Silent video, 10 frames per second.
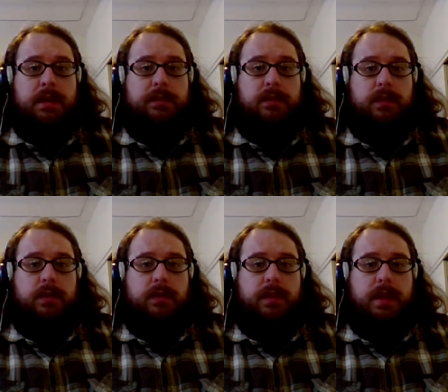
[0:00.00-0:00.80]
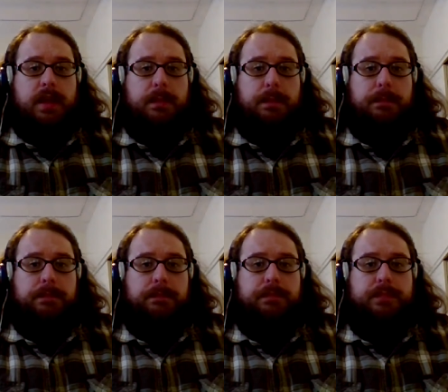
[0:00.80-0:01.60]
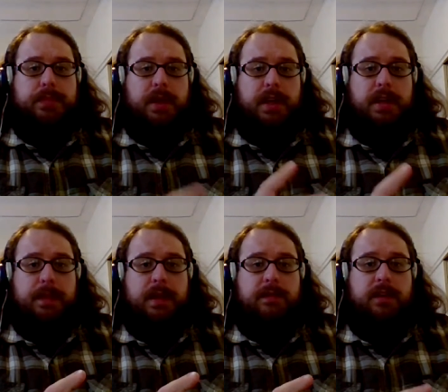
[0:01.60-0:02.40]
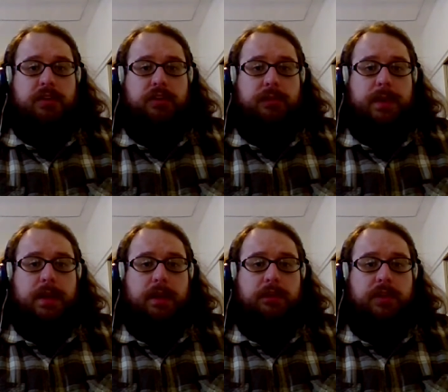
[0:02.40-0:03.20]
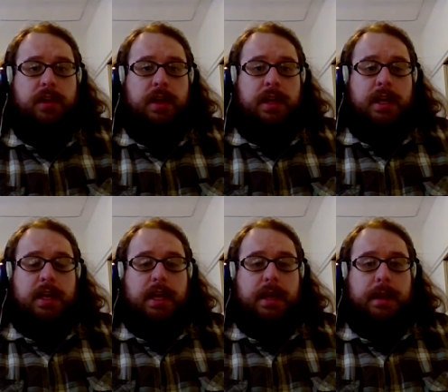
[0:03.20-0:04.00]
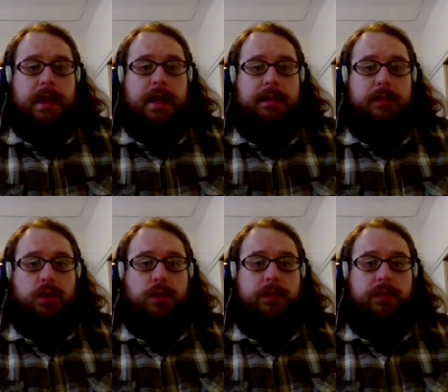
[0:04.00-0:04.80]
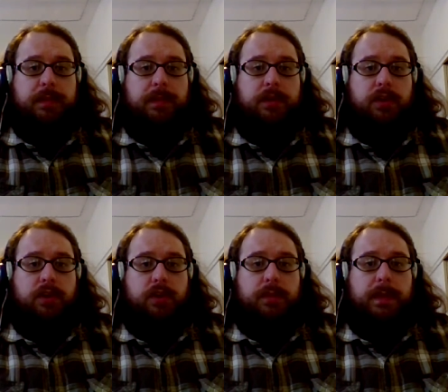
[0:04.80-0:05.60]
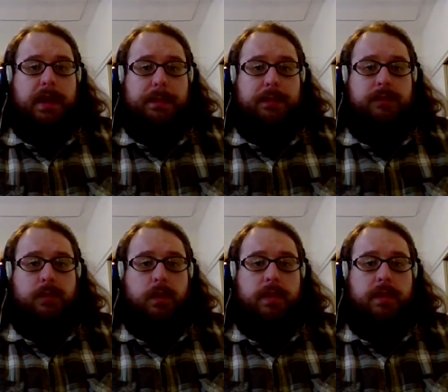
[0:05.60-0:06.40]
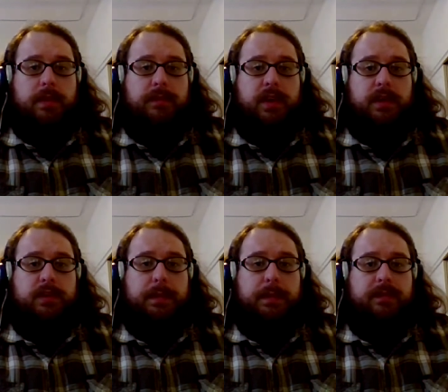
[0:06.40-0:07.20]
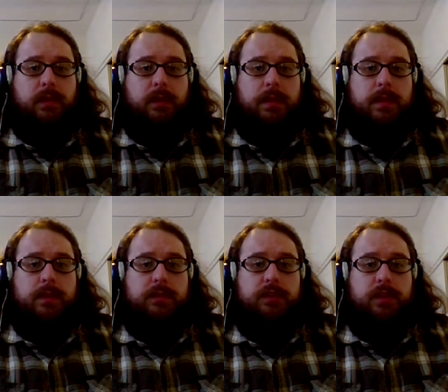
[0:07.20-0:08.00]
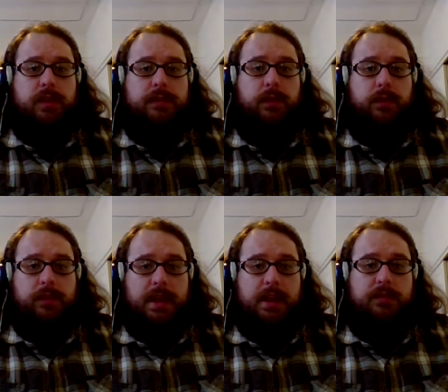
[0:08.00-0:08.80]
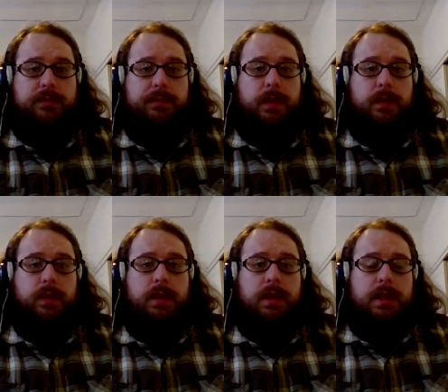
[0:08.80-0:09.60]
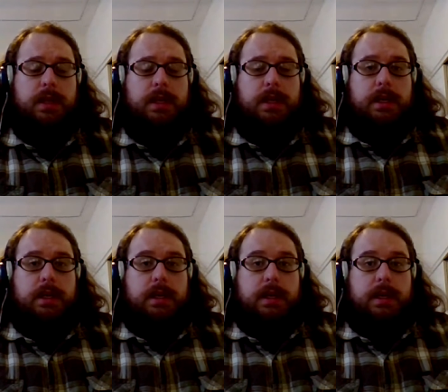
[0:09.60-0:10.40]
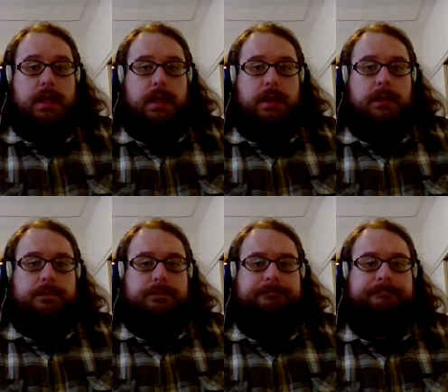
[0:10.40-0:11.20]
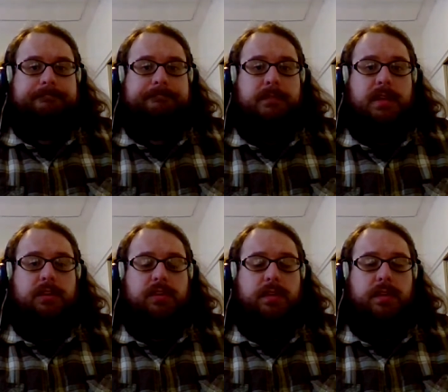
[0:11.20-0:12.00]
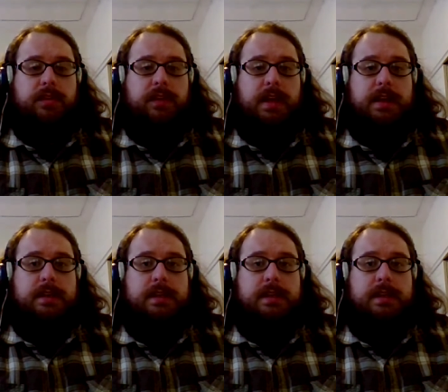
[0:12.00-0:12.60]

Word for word: for the brain benefits because I have a goal for something to do by April 4th, video for April 4th, so look forward to that, big one. Um, so there's that.